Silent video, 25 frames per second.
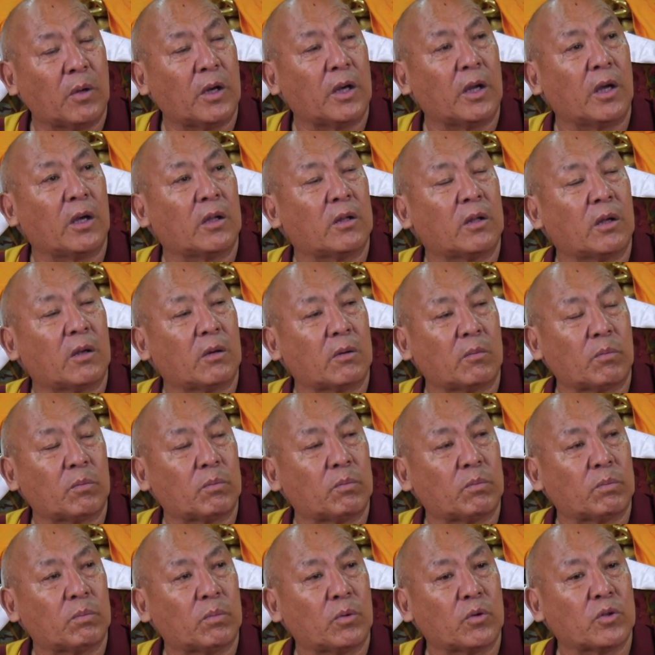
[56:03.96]
many other
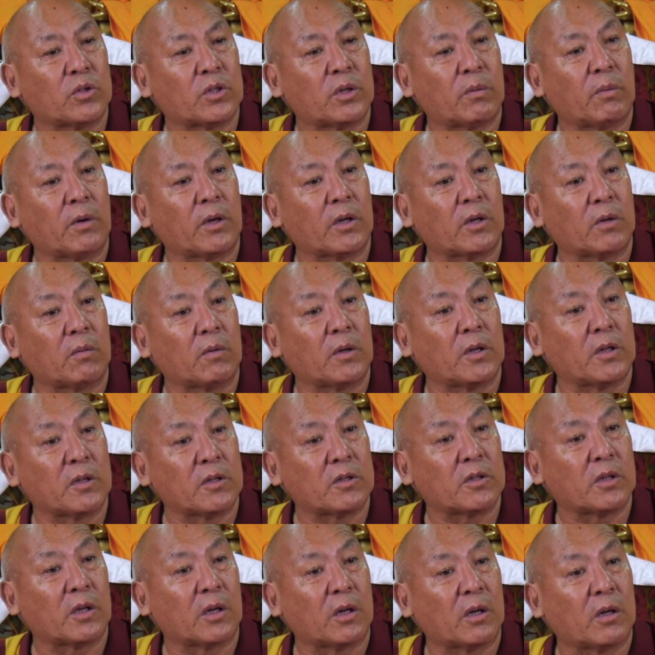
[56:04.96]
positive
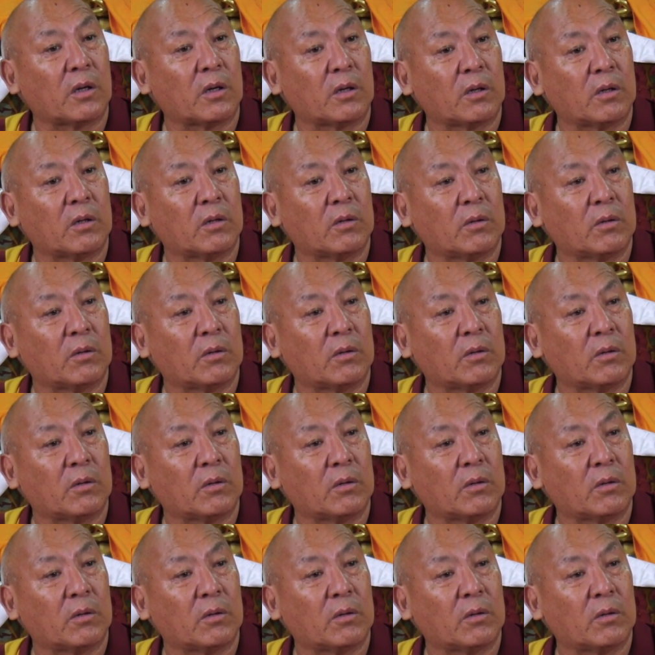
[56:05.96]
activities are